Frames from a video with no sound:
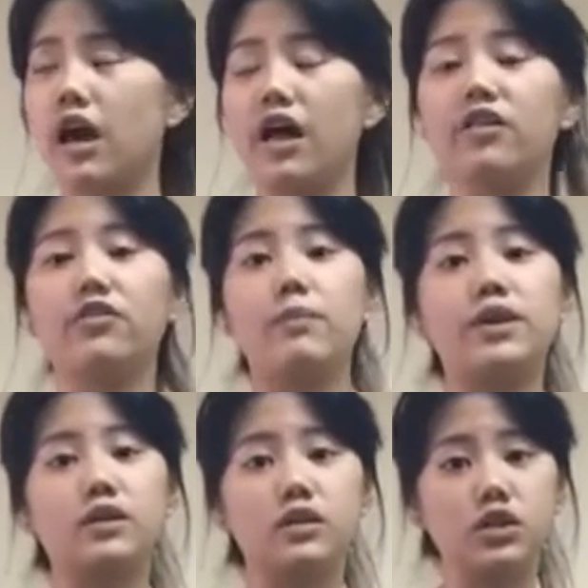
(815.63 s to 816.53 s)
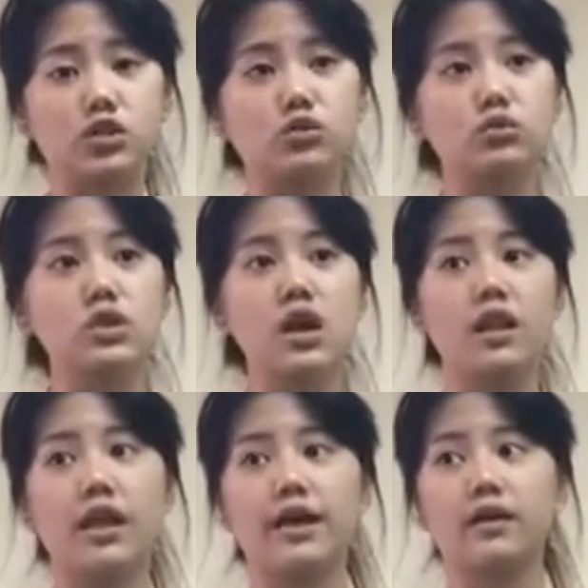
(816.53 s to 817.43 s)
health medical issues,
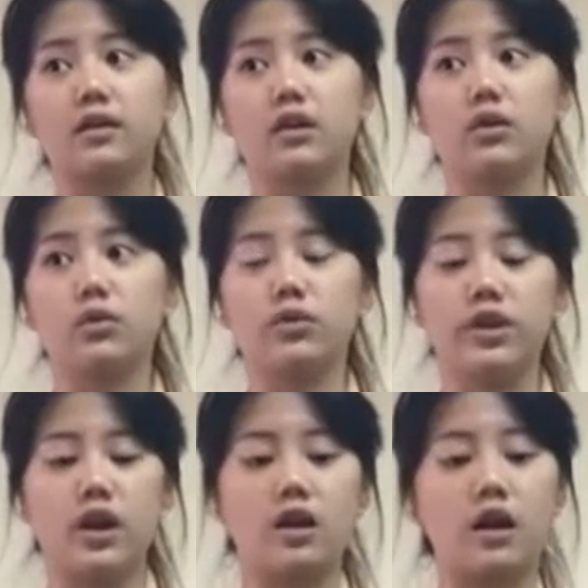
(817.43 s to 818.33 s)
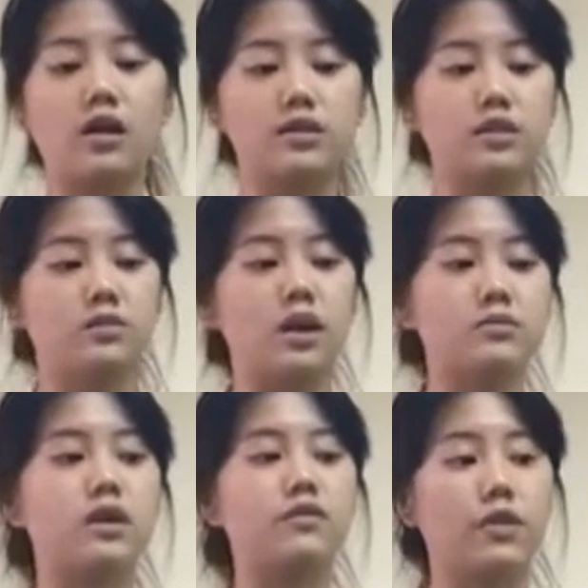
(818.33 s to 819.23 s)
like their calcium
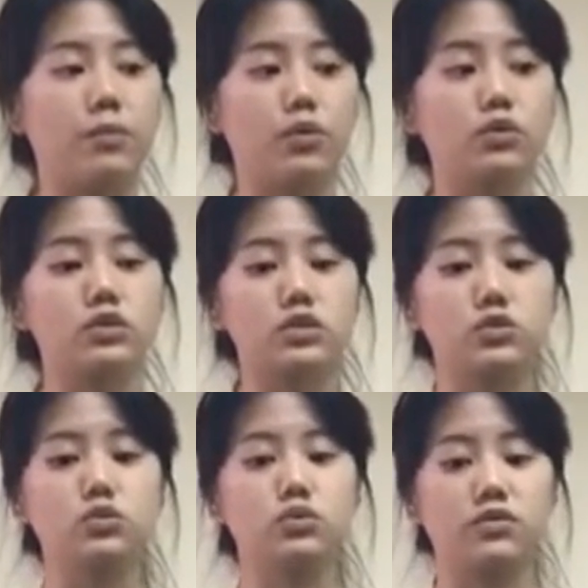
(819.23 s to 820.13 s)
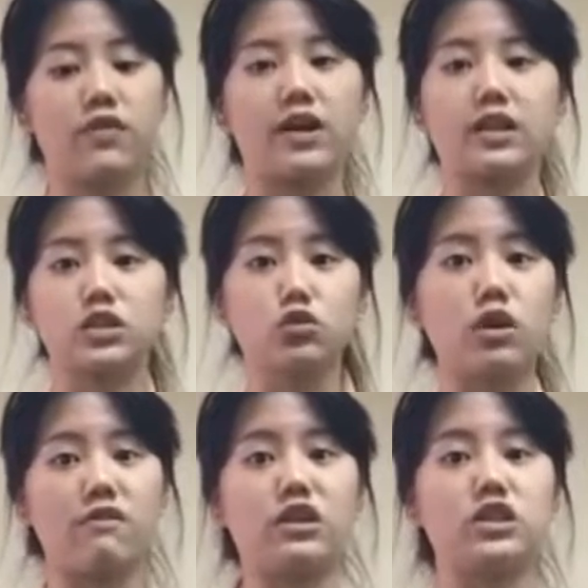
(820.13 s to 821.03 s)
comes out of their bones due to the fact there's no
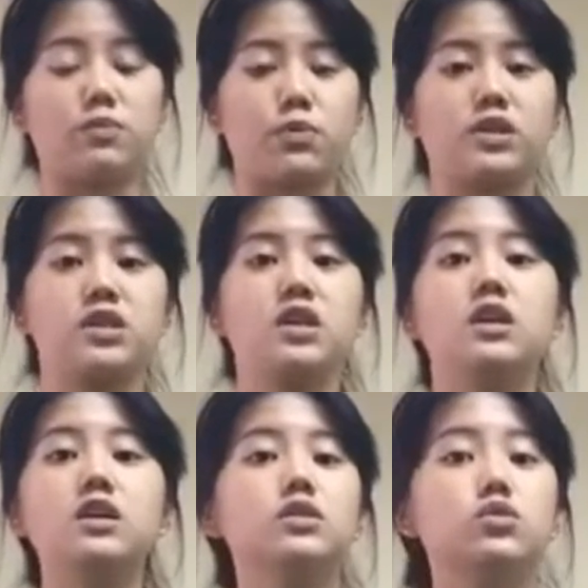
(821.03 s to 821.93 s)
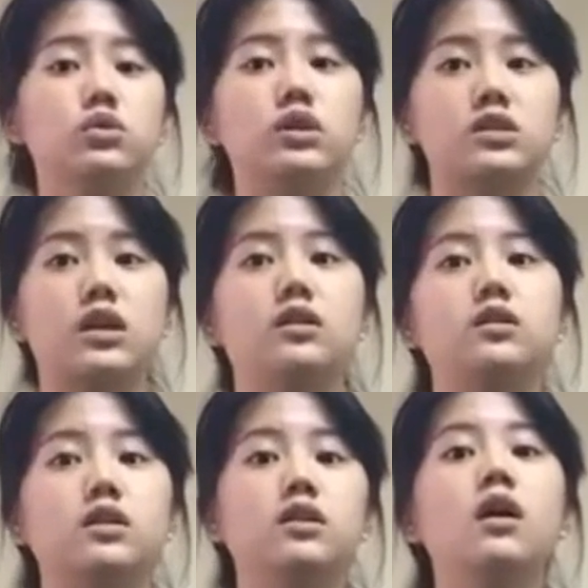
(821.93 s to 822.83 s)
gravity suppressing it into their
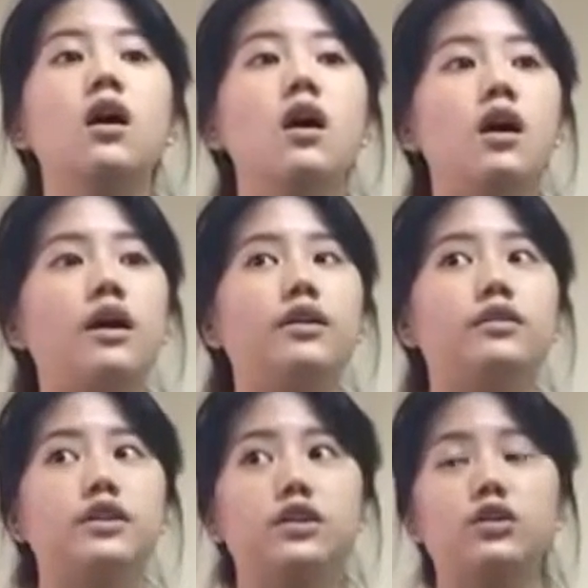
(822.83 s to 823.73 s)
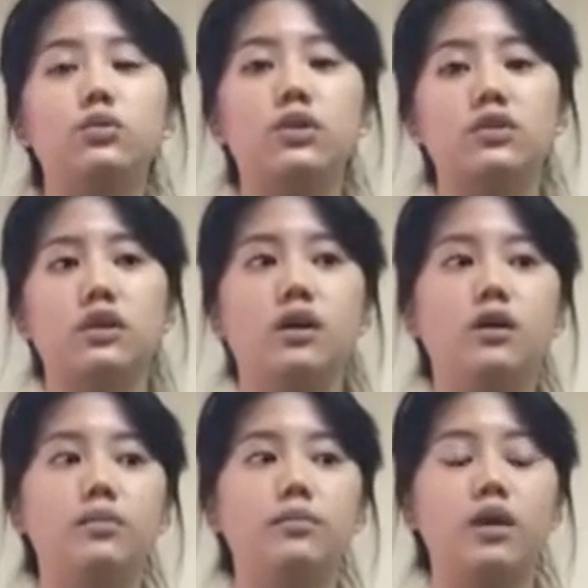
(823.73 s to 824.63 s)
skeleton, and dealing with
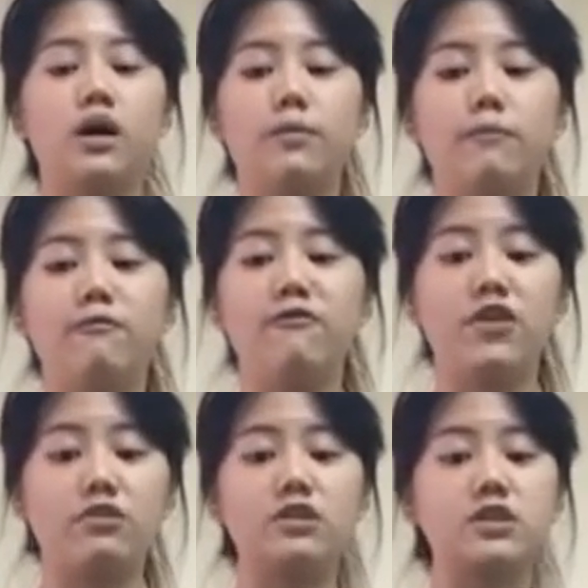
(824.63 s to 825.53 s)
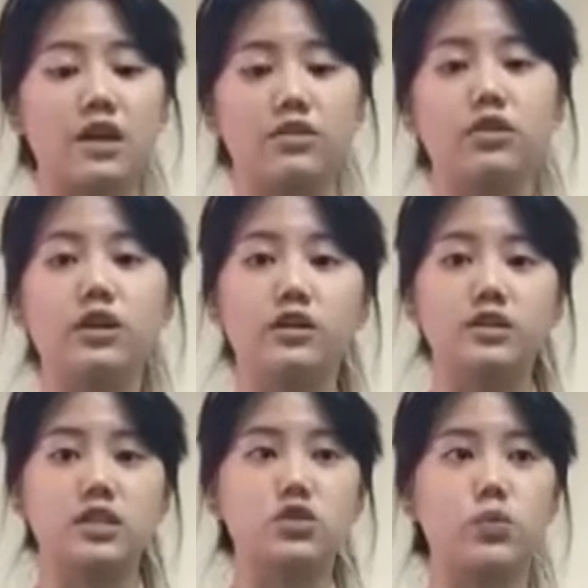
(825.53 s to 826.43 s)
various other
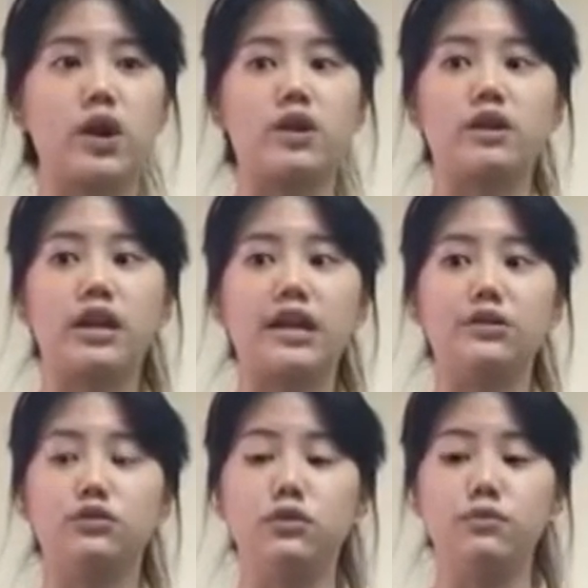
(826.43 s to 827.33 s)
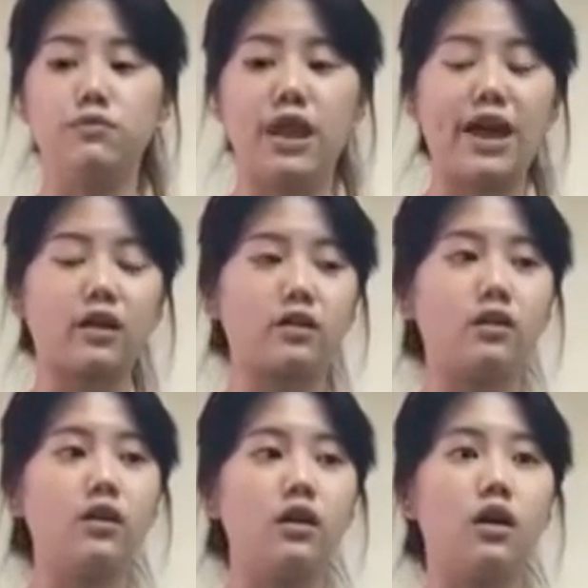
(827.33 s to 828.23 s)
illnesses where they lack
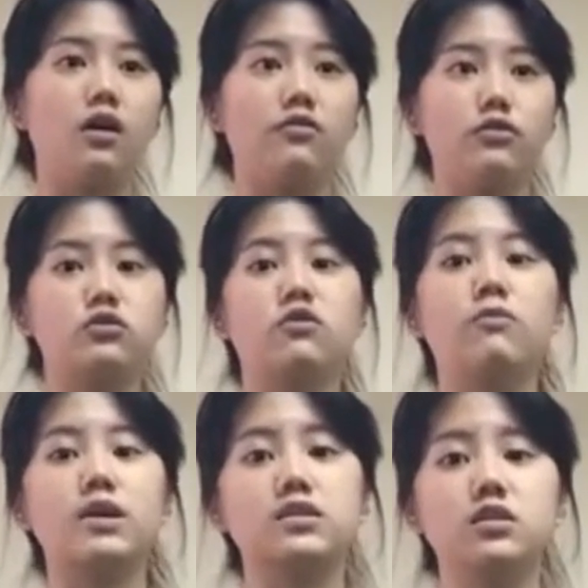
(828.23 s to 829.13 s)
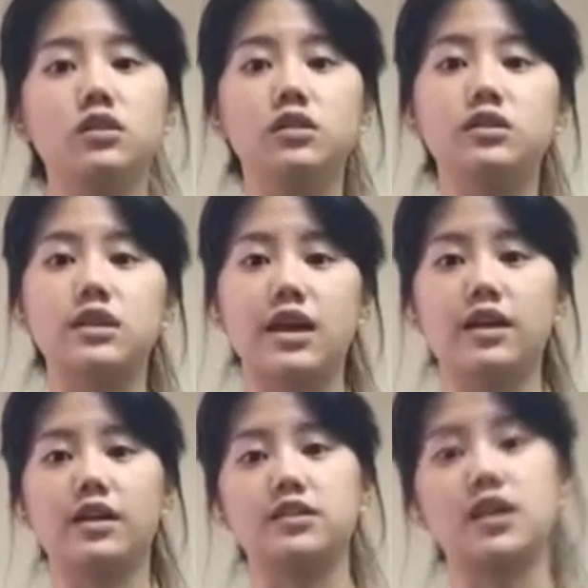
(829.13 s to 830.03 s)
of use of muscles and as